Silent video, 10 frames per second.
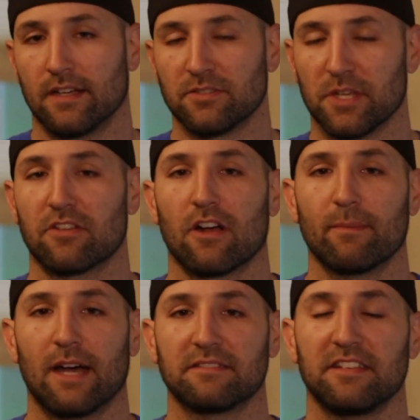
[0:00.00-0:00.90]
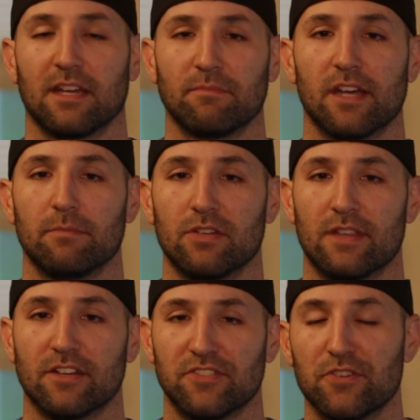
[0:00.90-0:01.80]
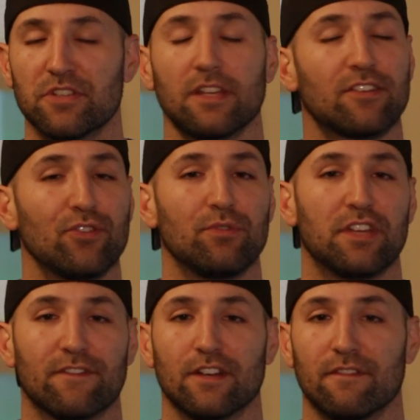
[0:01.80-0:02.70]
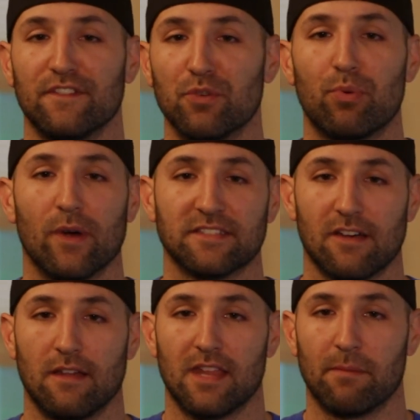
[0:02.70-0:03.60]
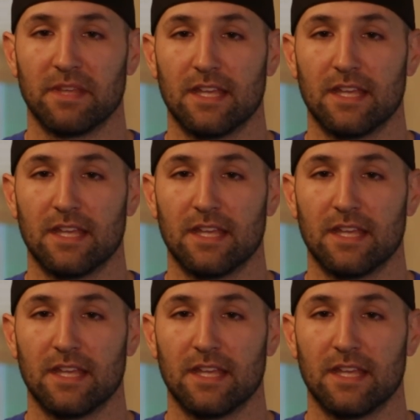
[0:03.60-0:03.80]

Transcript: So when you talk about TMW, there's usually two different viewpoints on them.